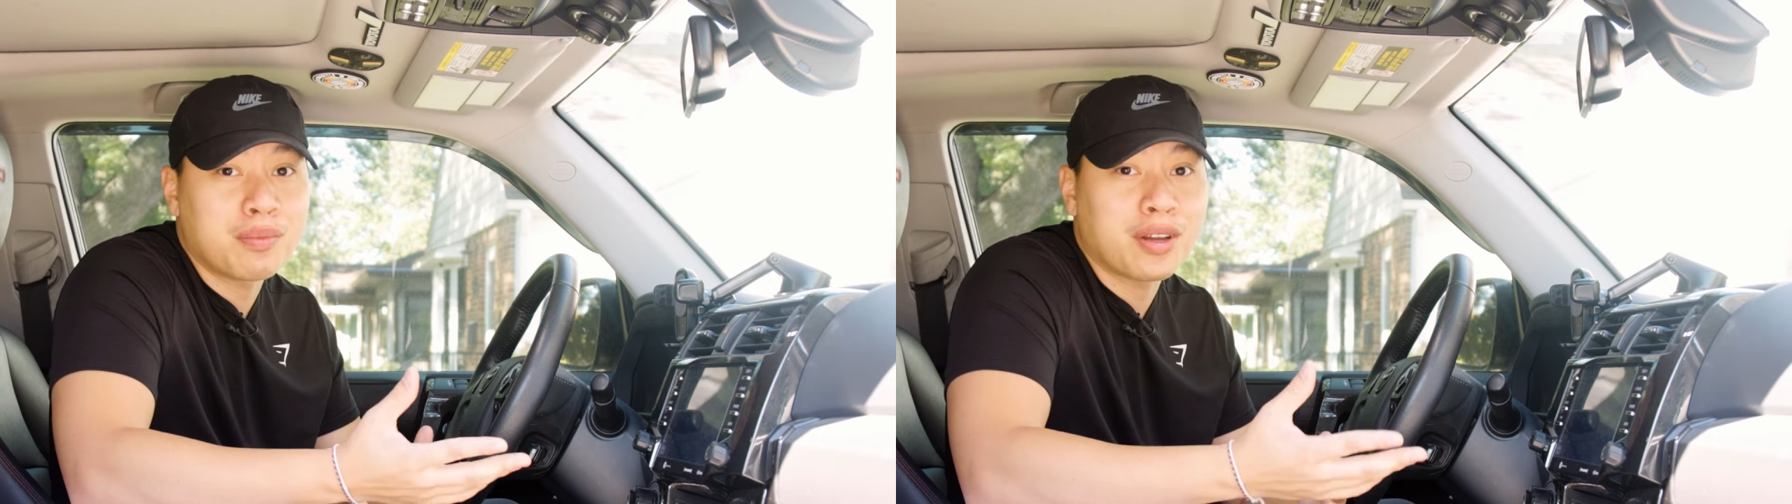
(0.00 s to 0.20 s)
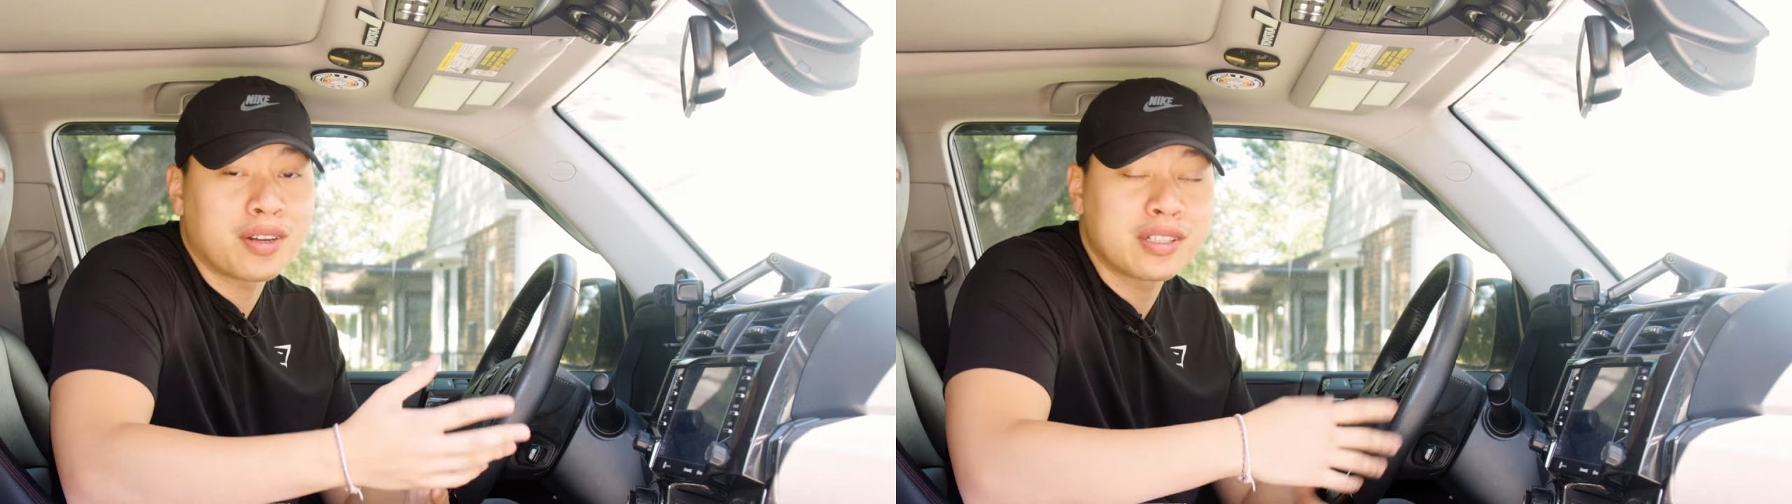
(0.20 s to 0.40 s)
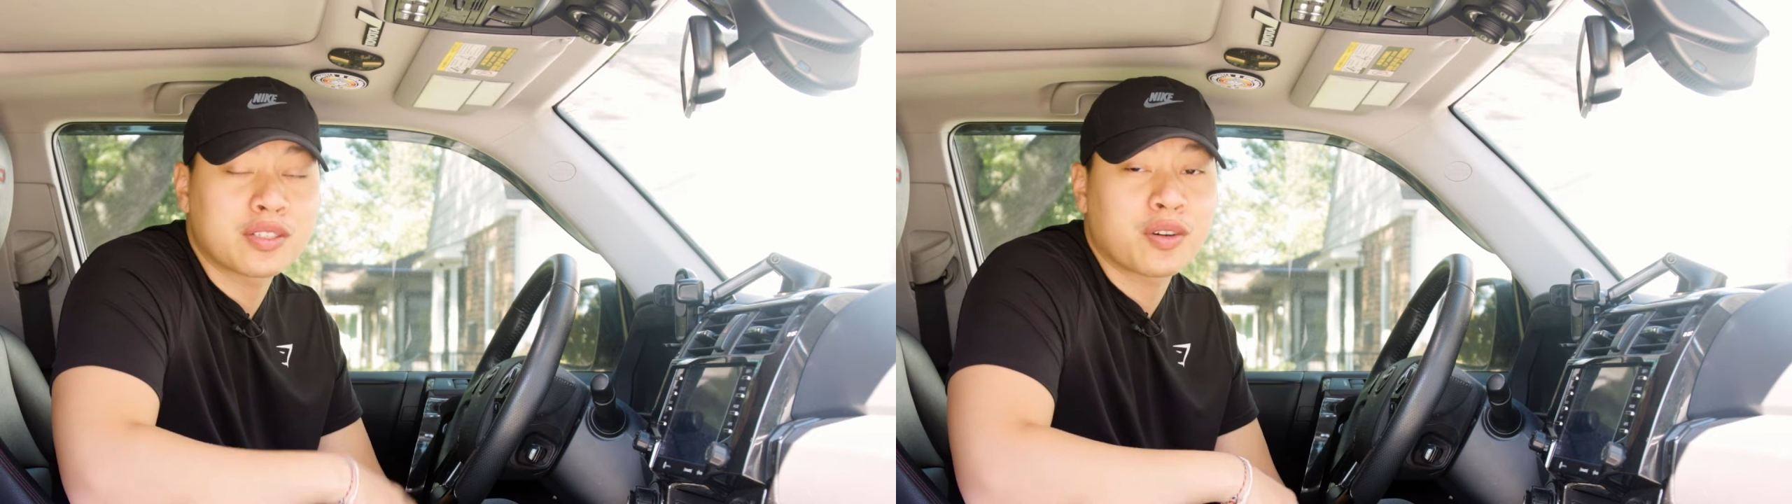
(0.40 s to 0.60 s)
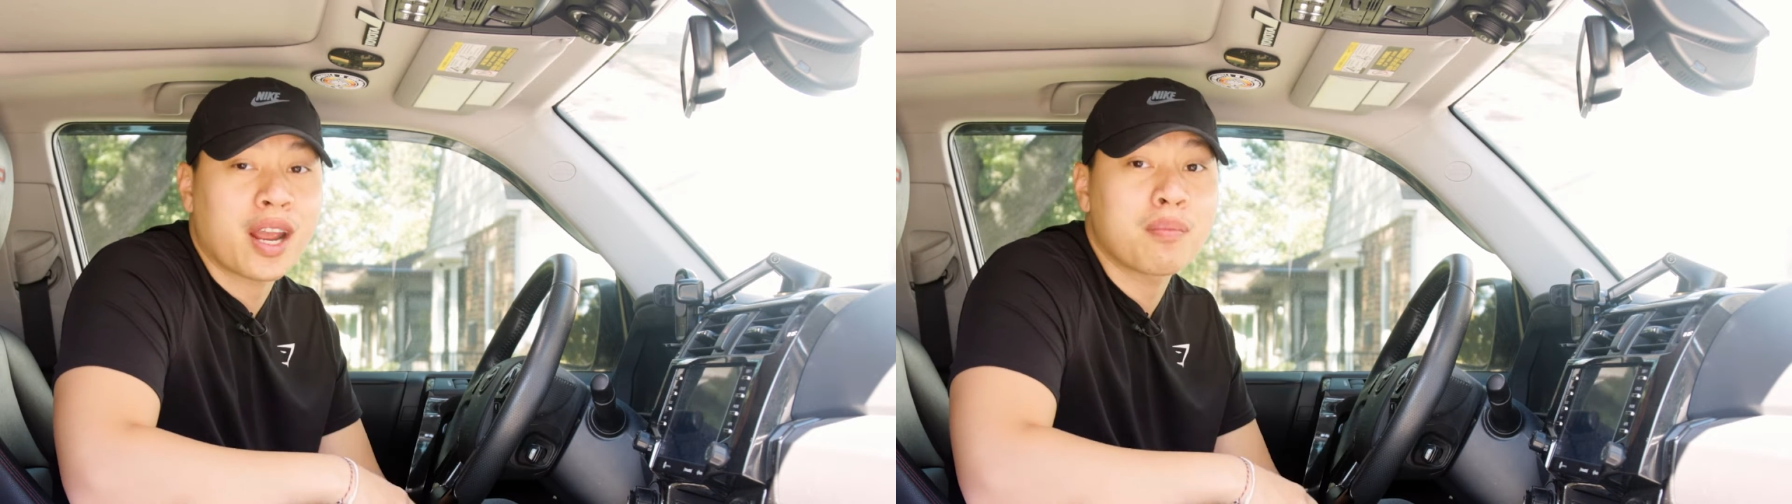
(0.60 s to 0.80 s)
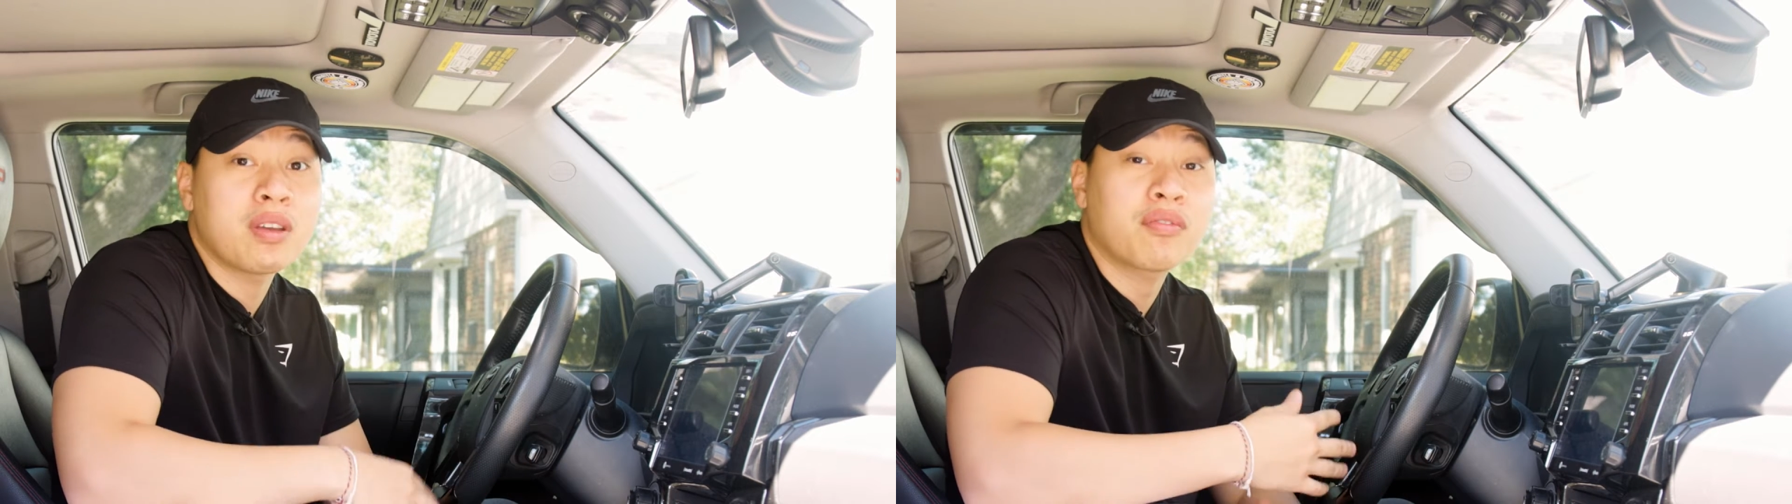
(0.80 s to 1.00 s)
me on
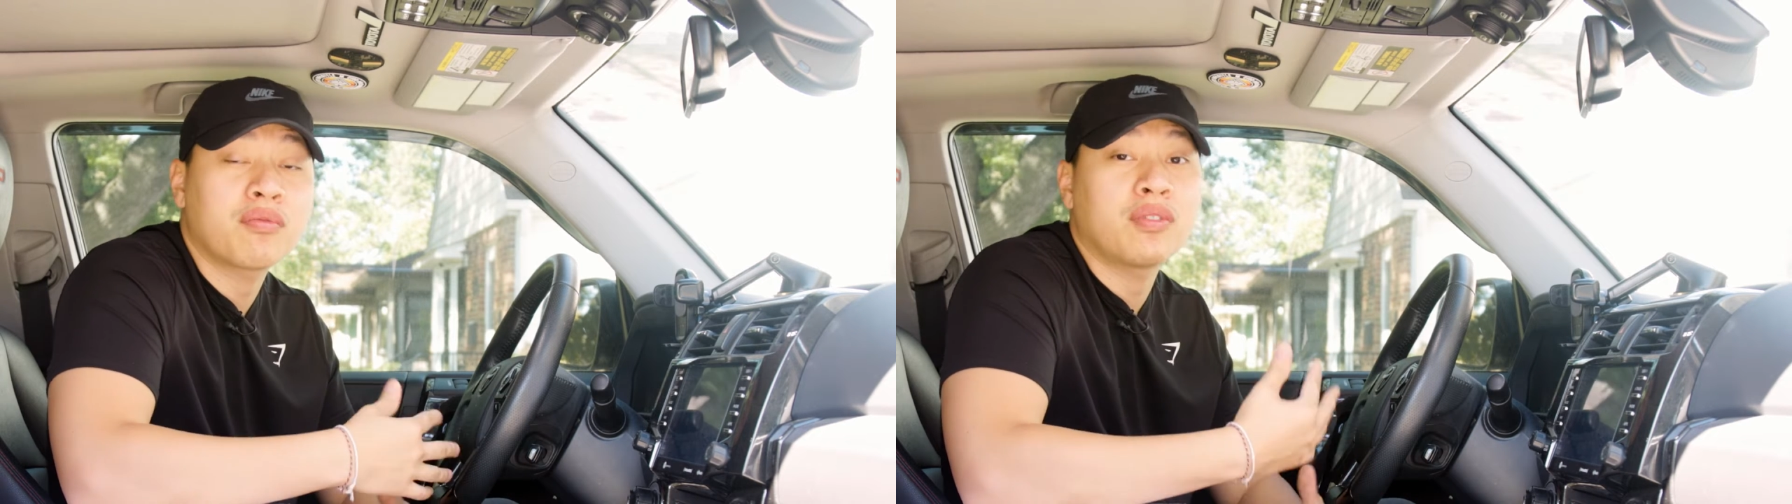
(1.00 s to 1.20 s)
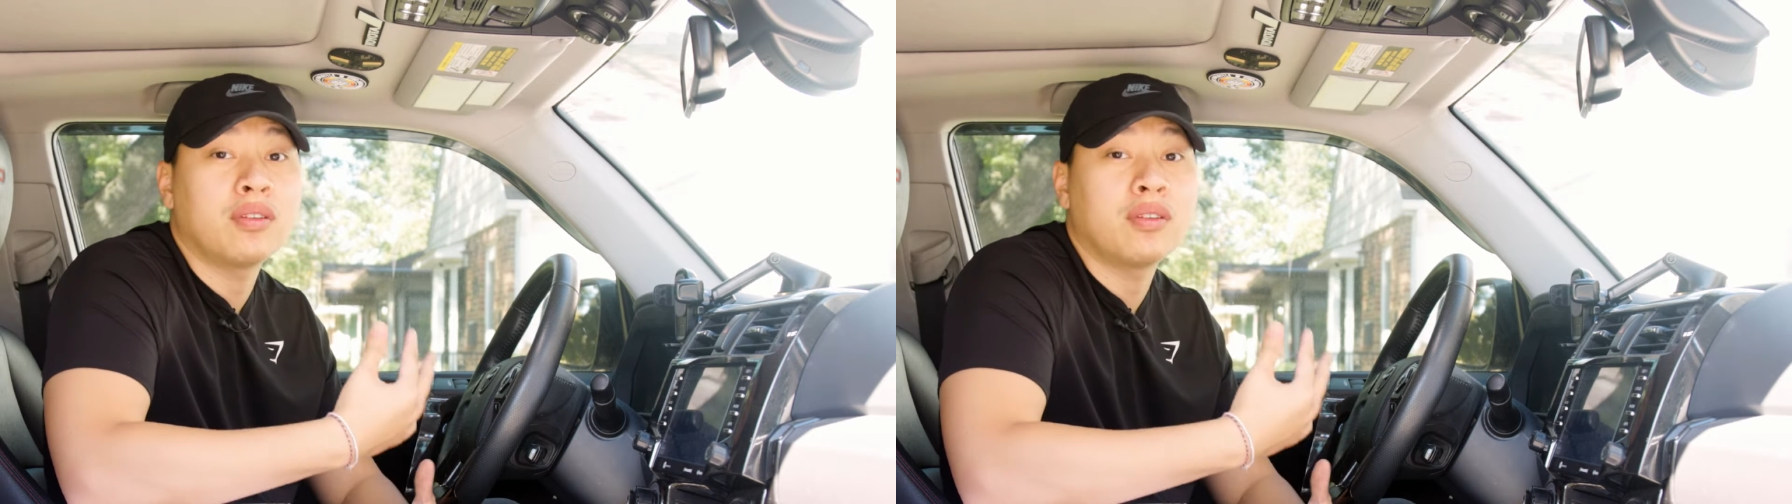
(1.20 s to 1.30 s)
Instagram if